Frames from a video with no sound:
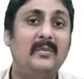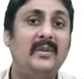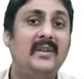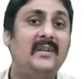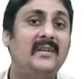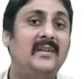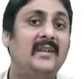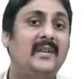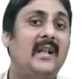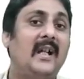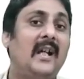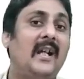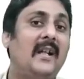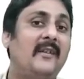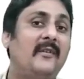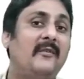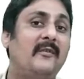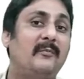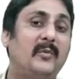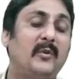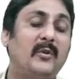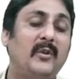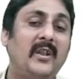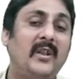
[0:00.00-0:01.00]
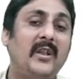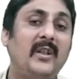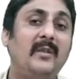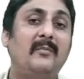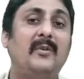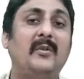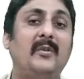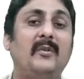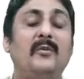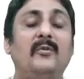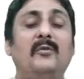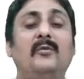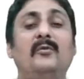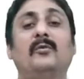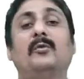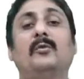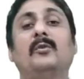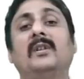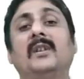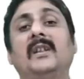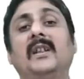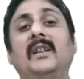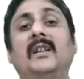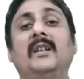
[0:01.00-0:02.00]
is a kind of protein produced
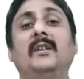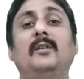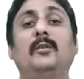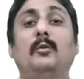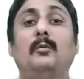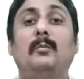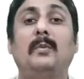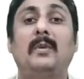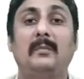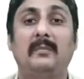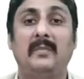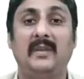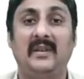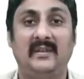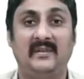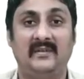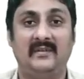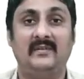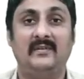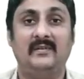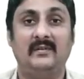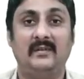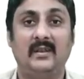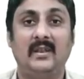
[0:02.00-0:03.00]
only in human beings,